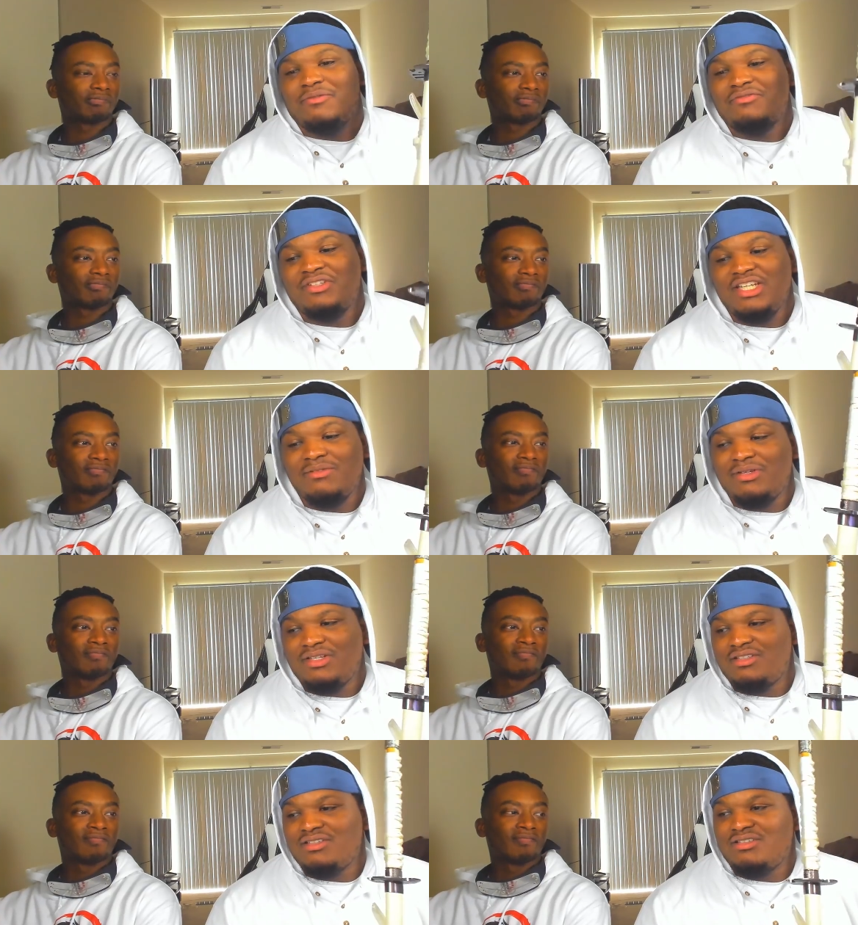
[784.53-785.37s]
Speaker 1: of
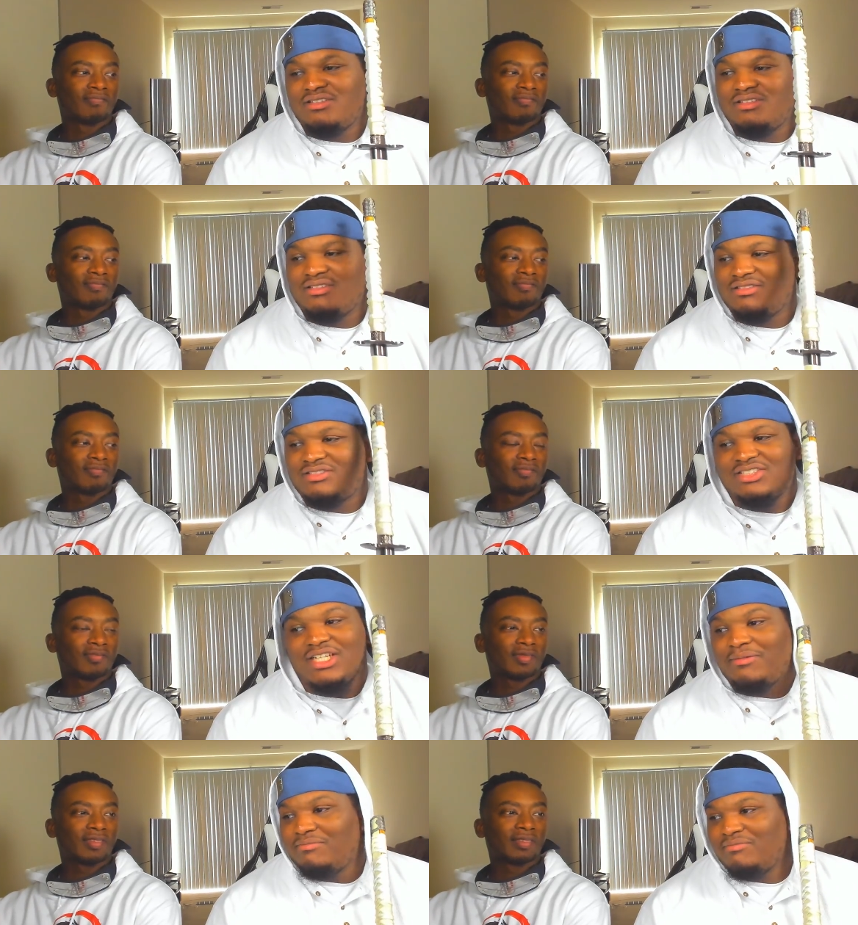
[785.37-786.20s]
demon
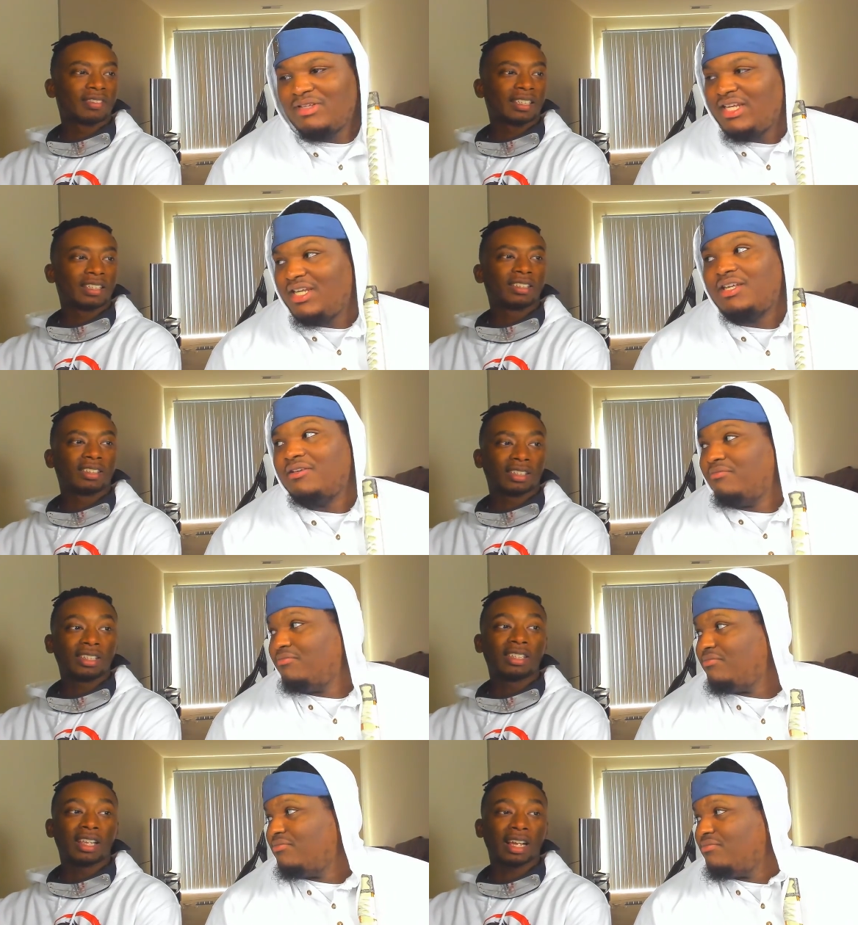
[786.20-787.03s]
something in him.
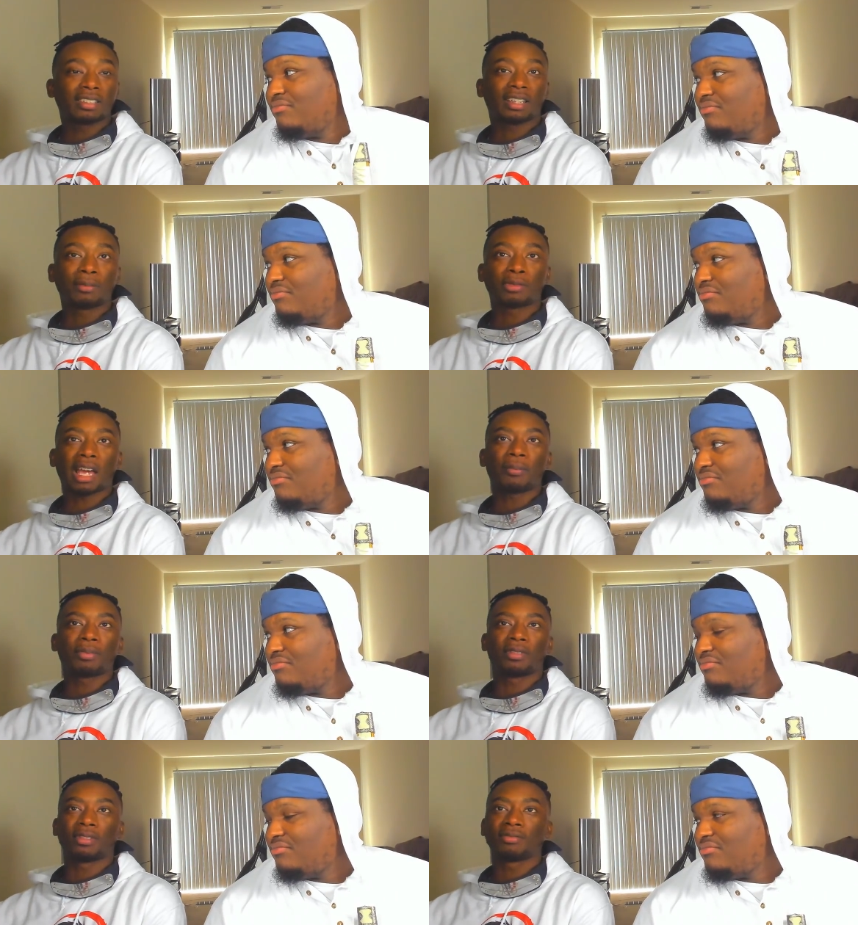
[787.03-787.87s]
He got some
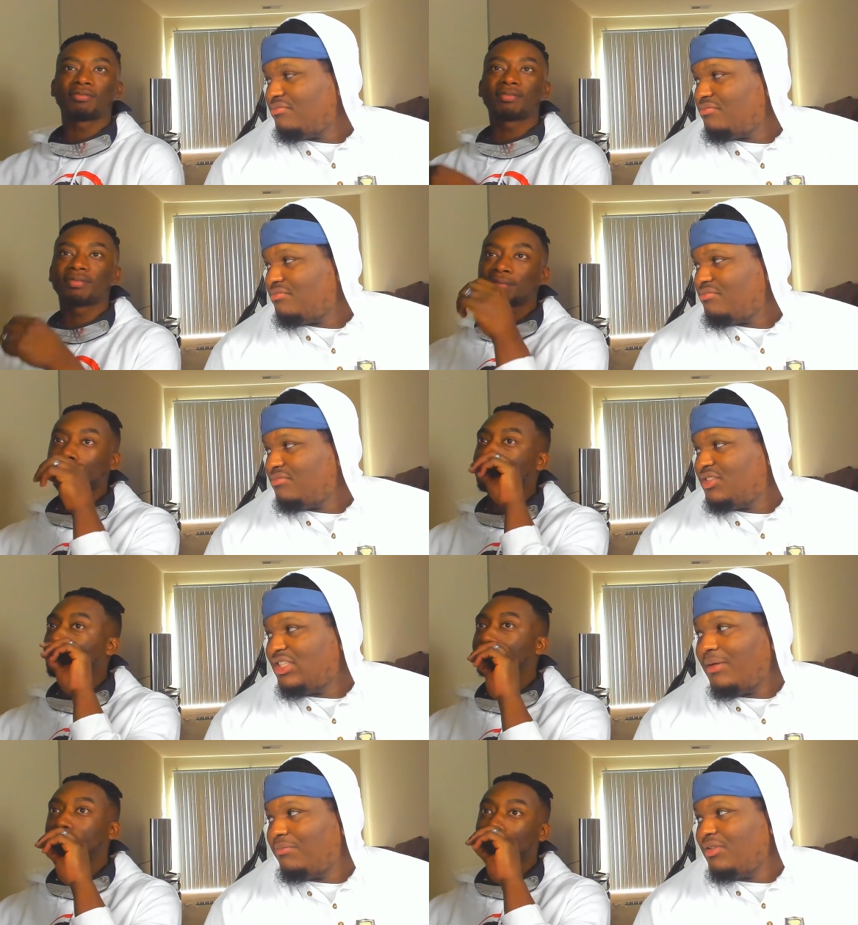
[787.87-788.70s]
type of
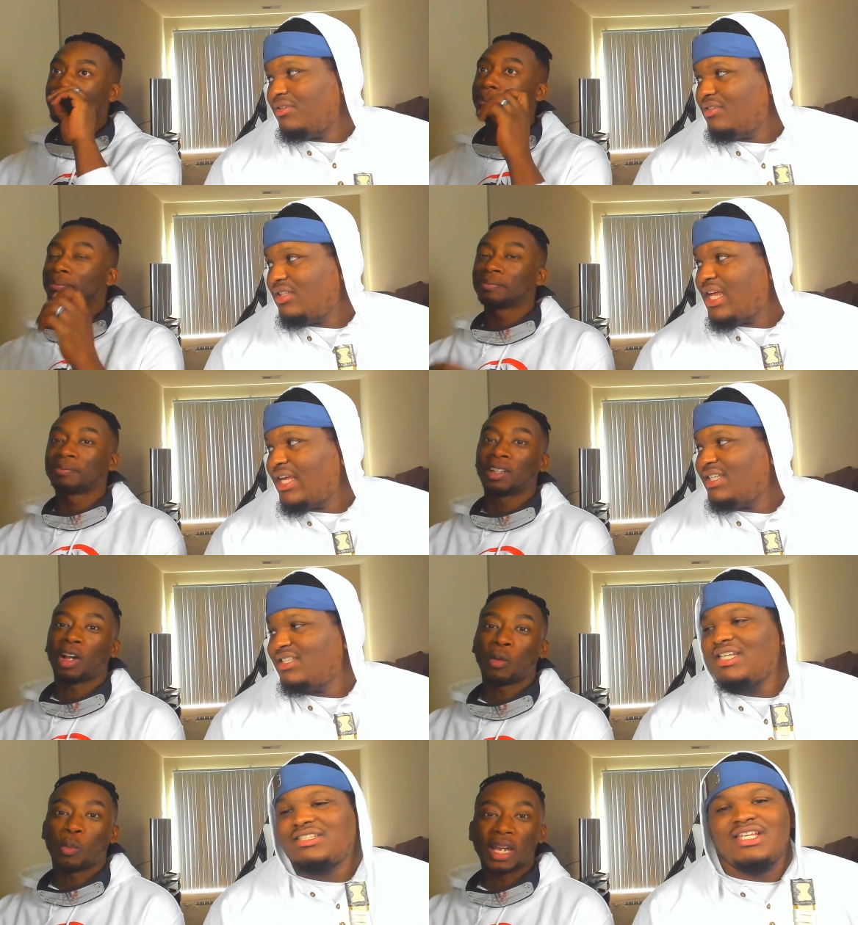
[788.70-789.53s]
something like
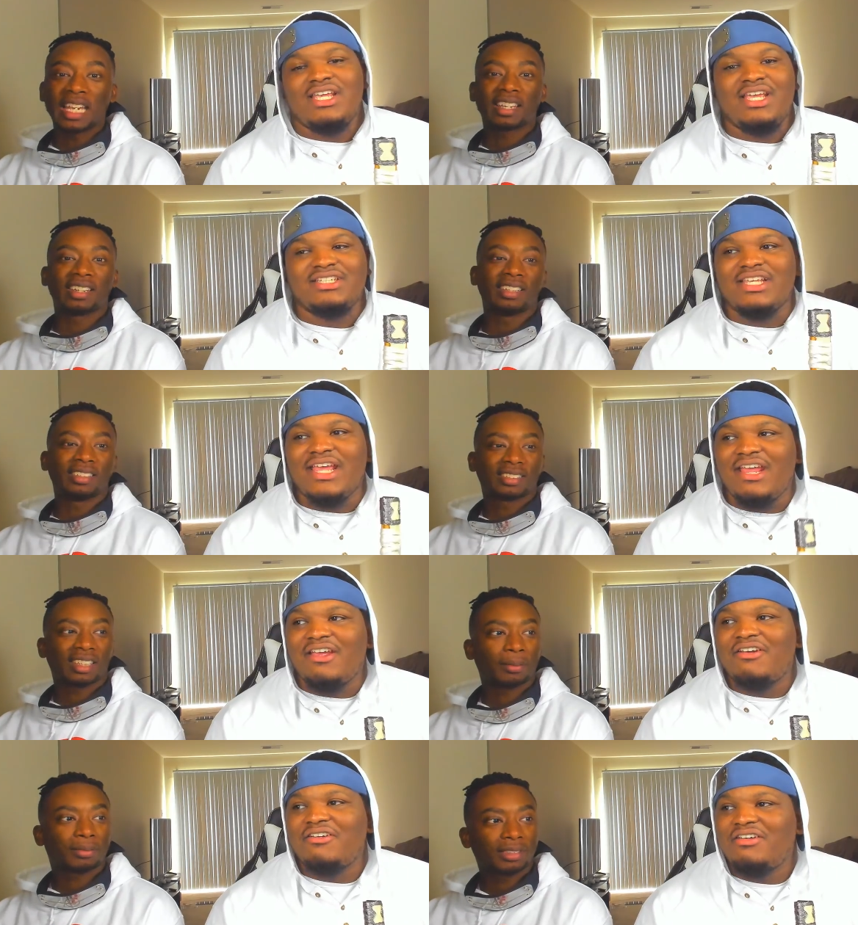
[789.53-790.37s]
his his, his
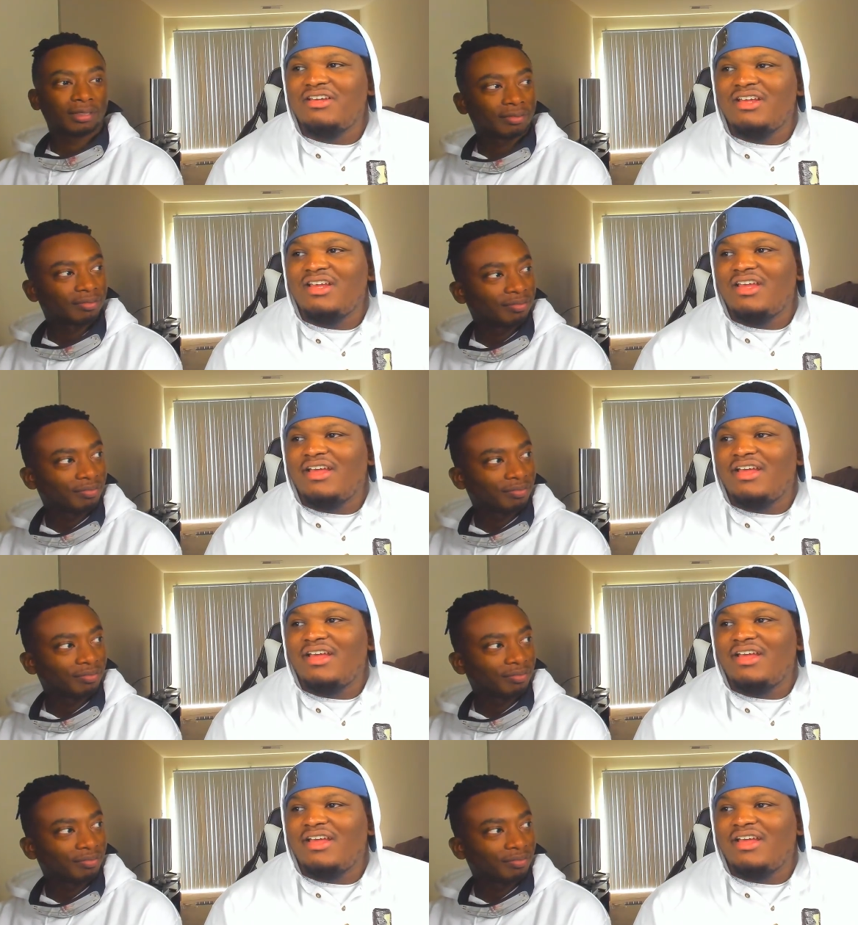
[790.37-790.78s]
hair.